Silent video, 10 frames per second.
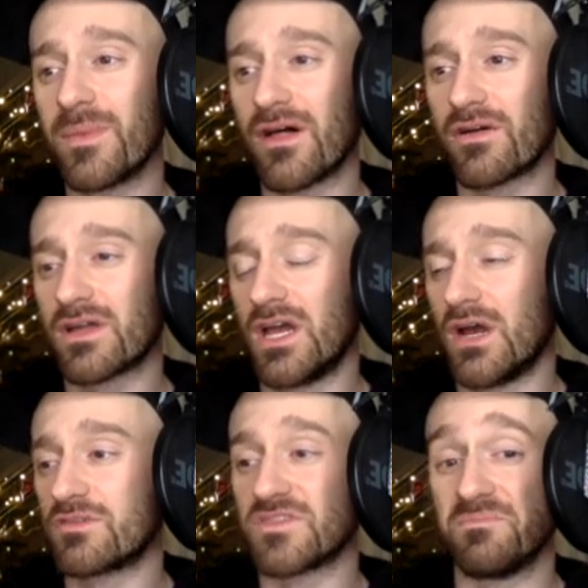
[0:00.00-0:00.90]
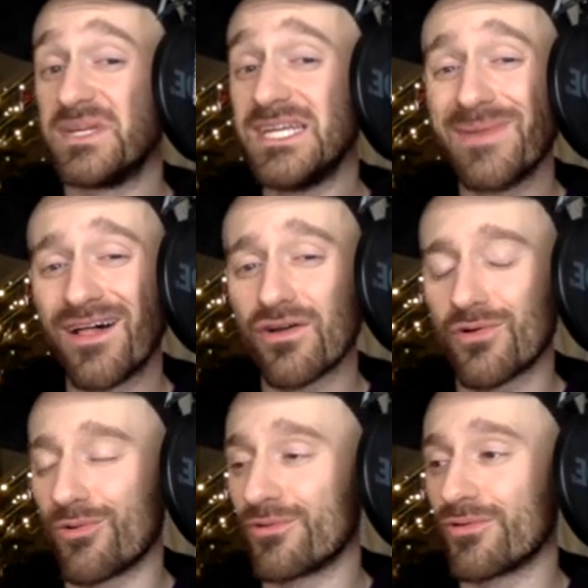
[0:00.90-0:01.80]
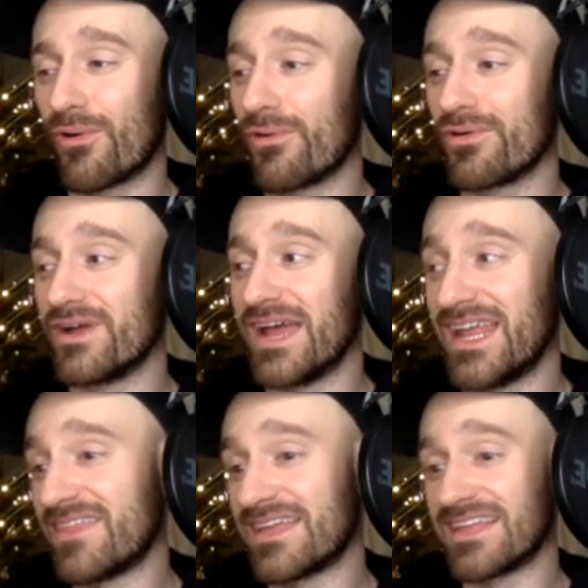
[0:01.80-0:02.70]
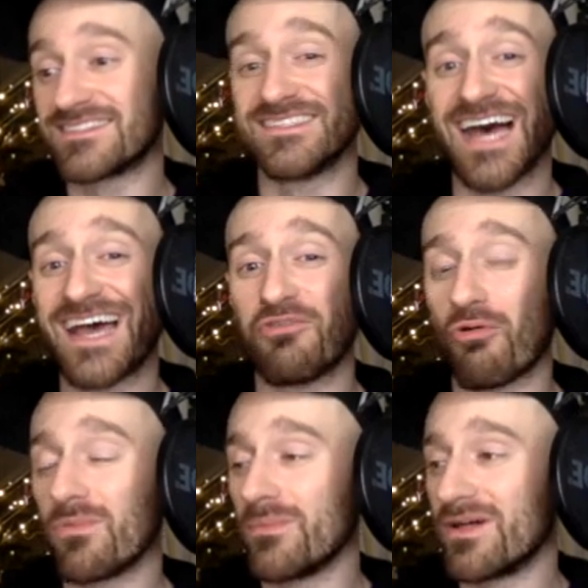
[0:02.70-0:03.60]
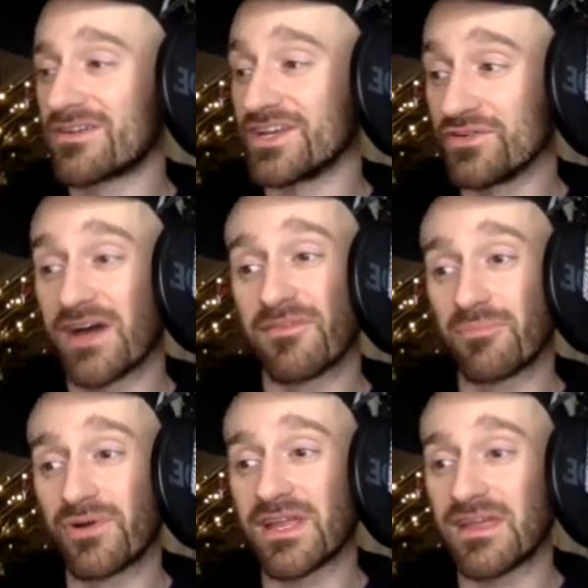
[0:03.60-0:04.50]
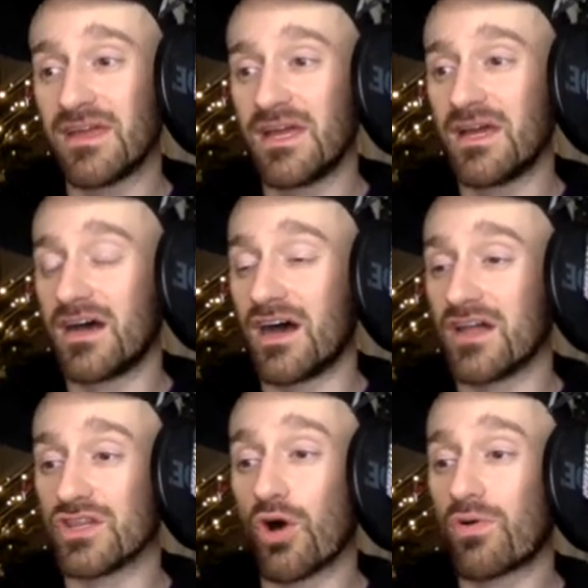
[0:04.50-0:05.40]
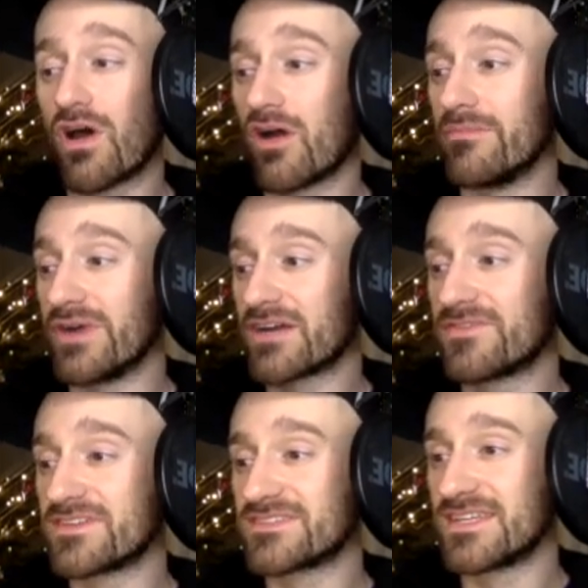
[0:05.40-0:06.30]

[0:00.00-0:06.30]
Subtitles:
milk, some pea milk, or anything that's not normal milk, and you'll have a pretty low-carb breakfast.